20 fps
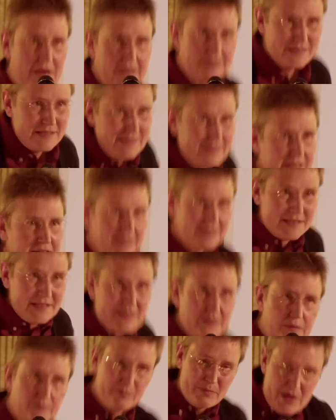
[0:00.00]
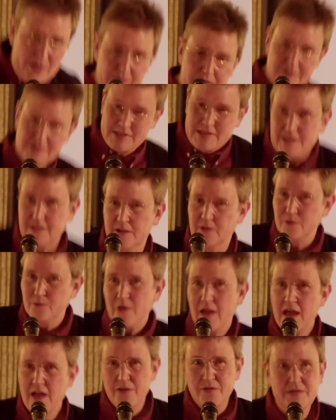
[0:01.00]
my seat and bouncing
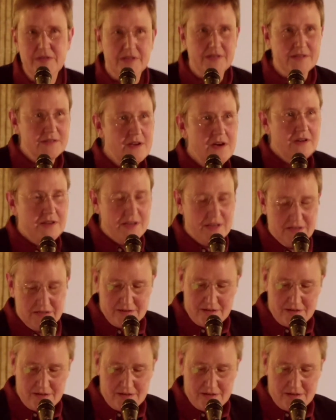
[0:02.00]
around and talking